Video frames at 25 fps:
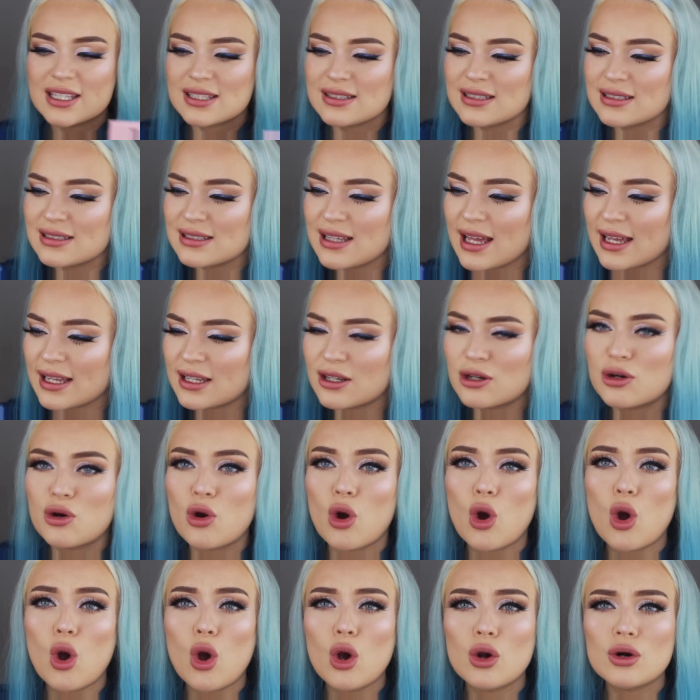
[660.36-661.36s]
This is like a
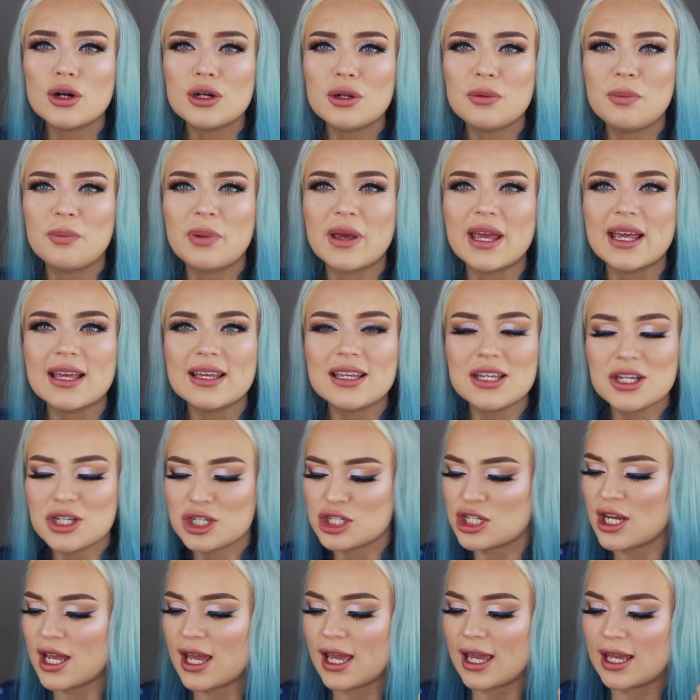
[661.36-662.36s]
coral pinky
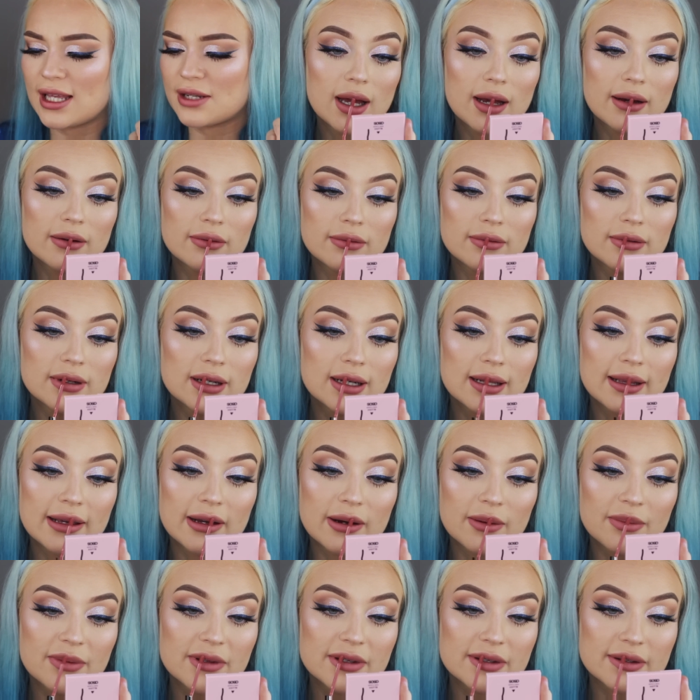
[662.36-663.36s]
shade. I really
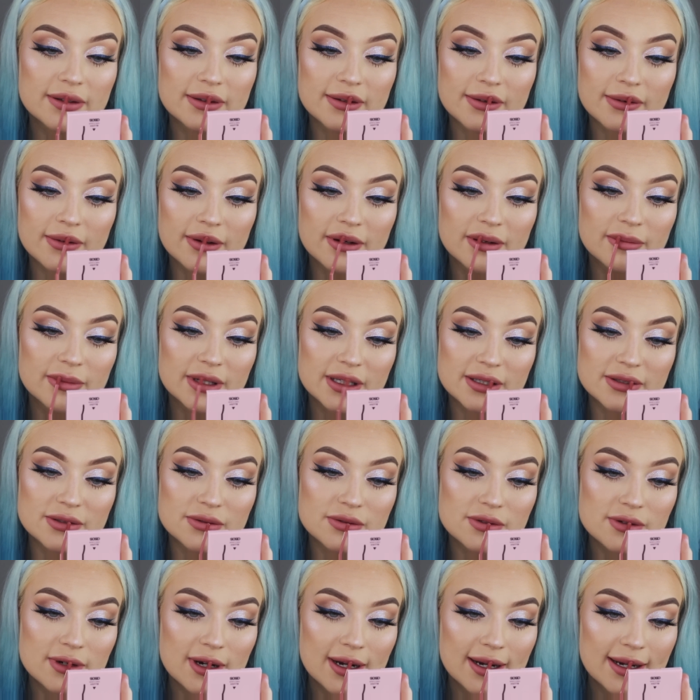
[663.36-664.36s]
hope this is not gonna be
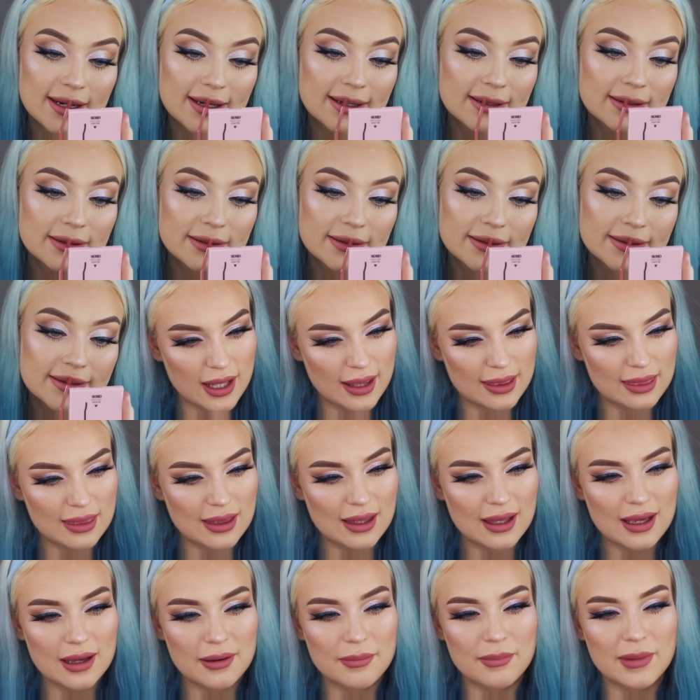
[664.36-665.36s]
too dry. I
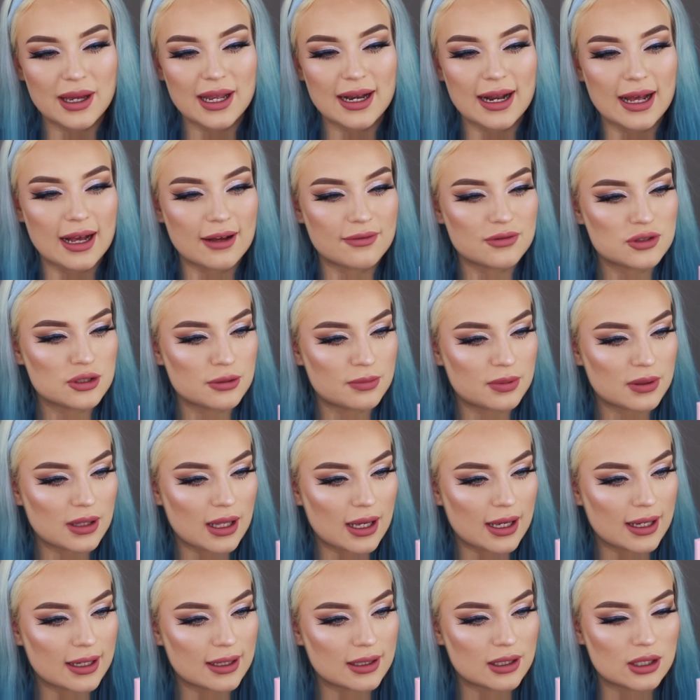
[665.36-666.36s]
think I might have to
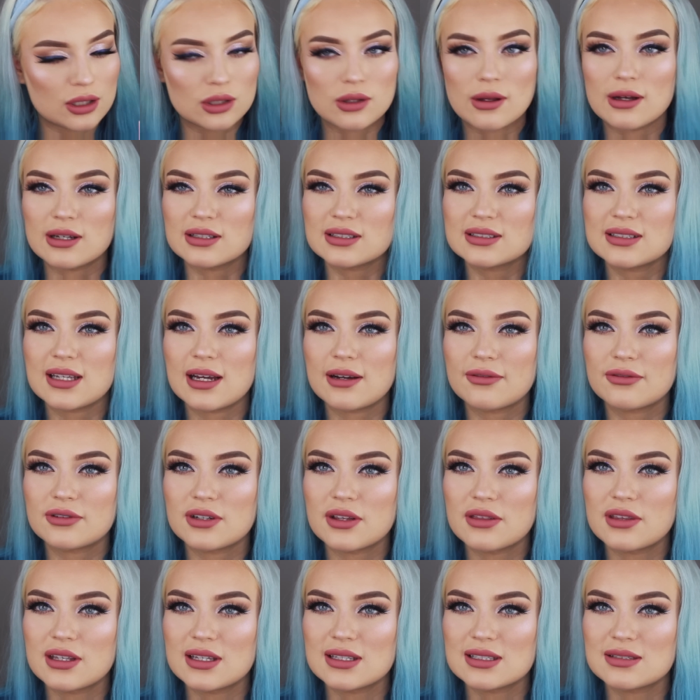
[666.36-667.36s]
apply a gloss
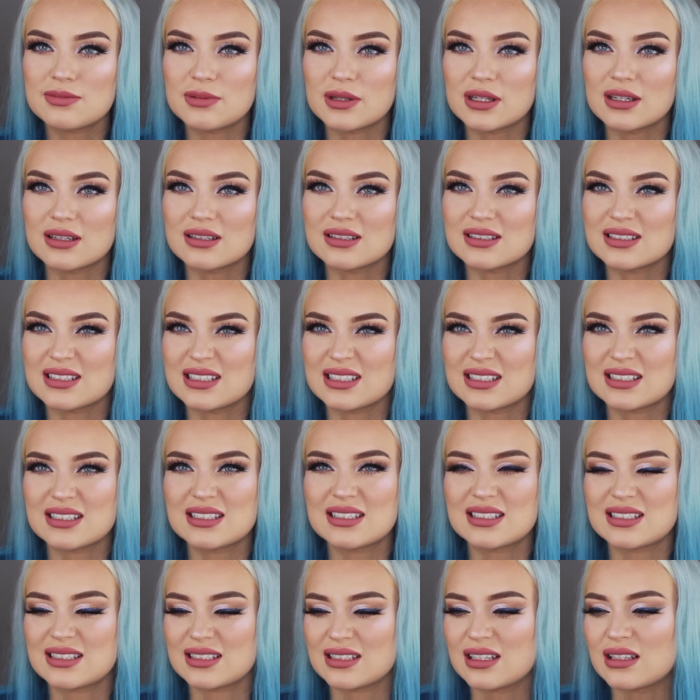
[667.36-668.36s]
after this because this
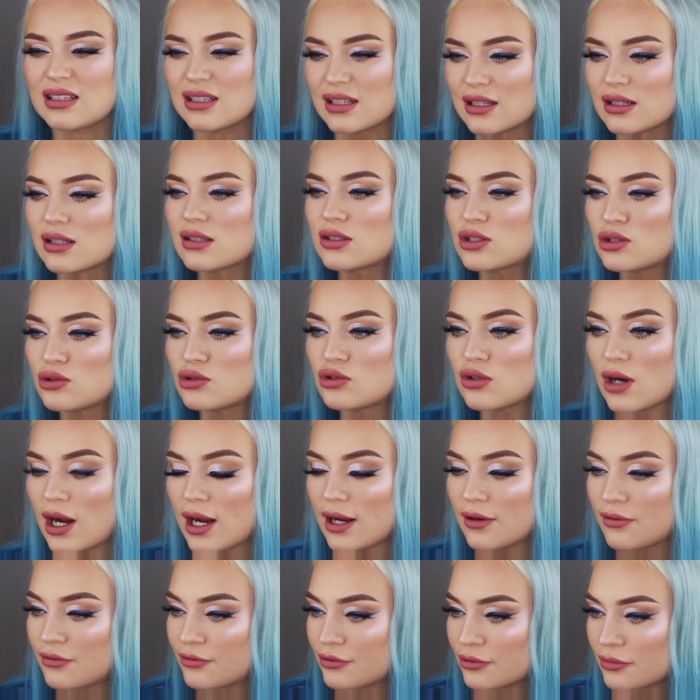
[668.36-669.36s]
is a little too
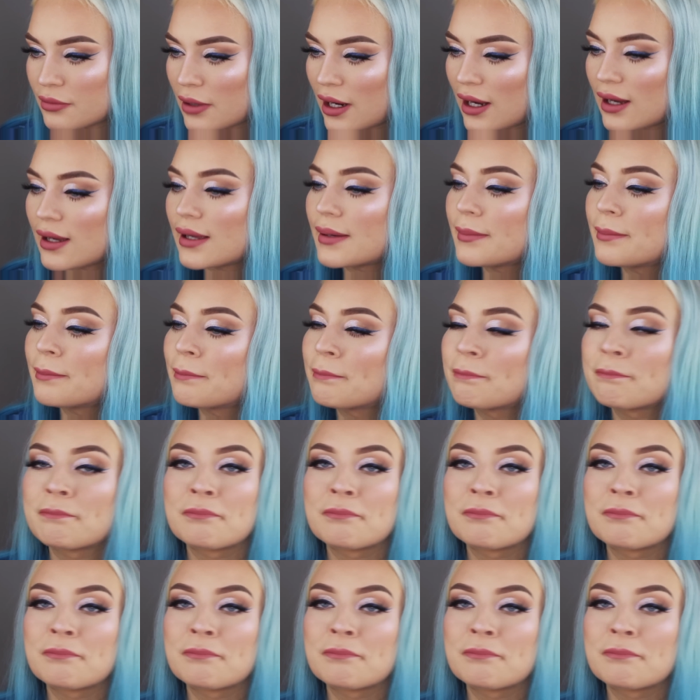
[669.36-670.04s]
dry for my